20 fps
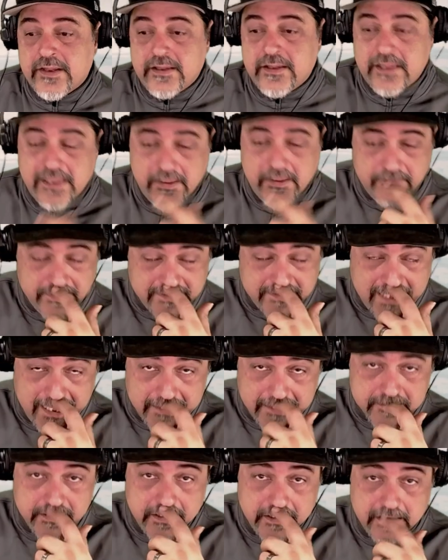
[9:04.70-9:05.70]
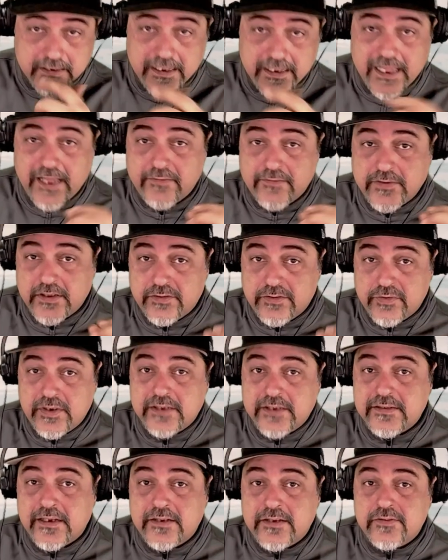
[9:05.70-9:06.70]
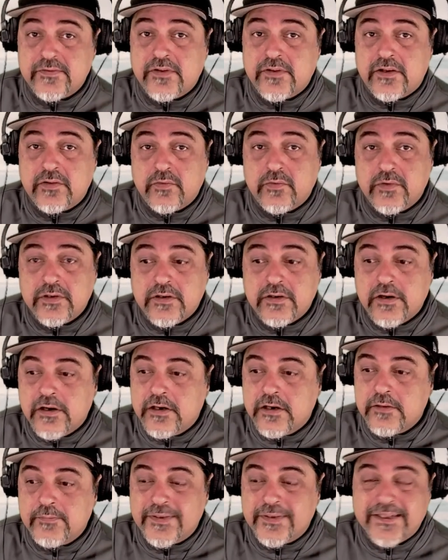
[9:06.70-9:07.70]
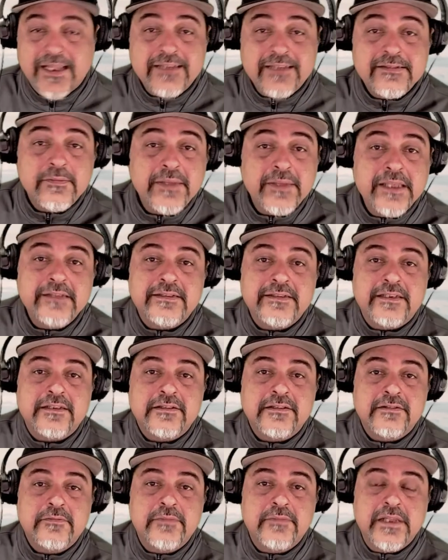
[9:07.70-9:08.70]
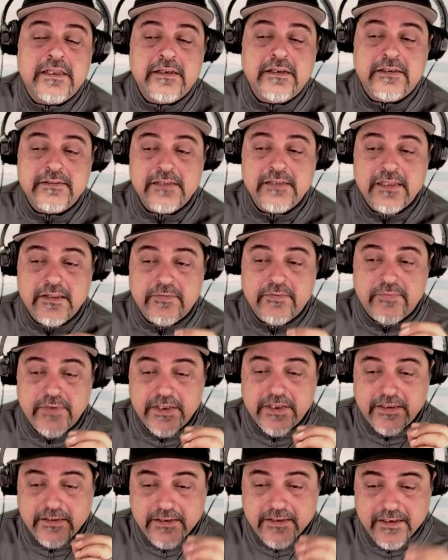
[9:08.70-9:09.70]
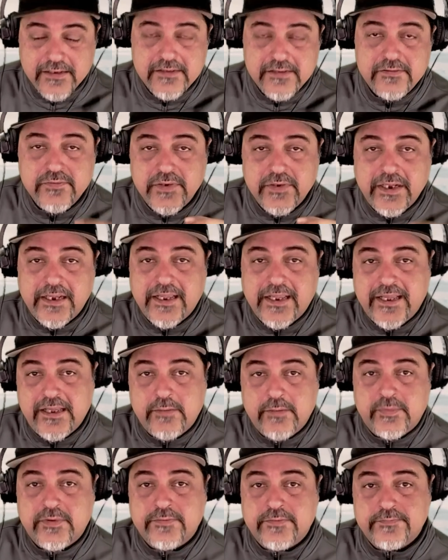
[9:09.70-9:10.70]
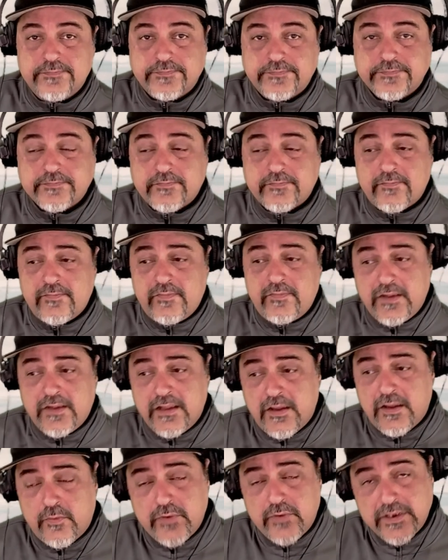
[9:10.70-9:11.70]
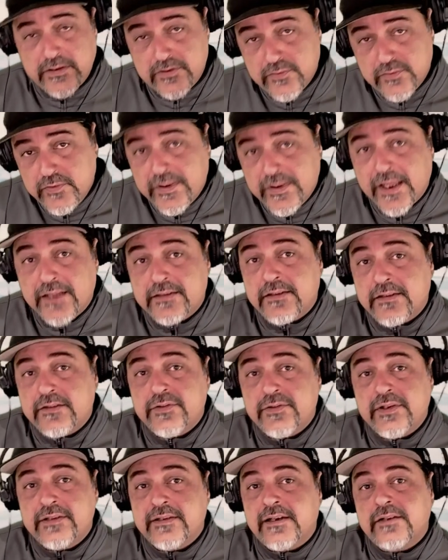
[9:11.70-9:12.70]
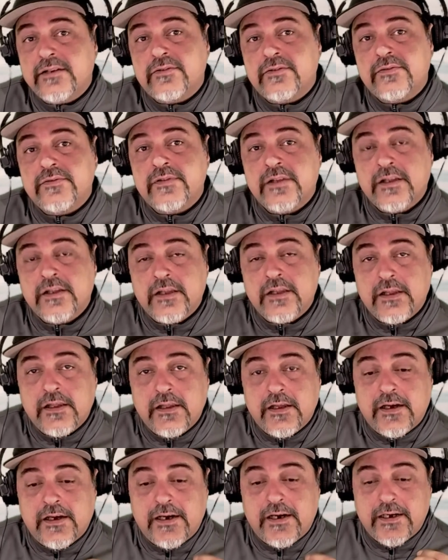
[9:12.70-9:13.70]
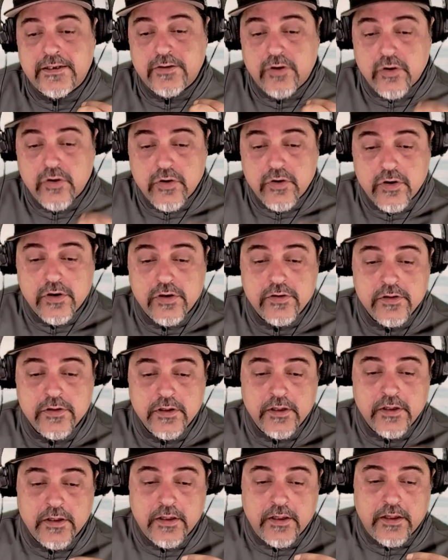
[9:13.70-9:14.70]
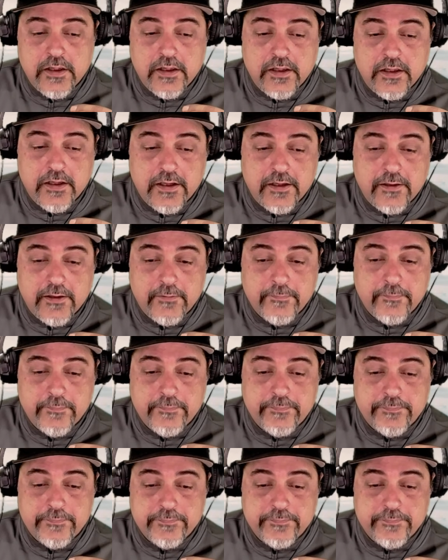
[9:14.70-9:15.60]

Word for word: if it's actually going to have the three titles on one cart. But that's amazing, because if it does really happen and we do get the three titles on all um,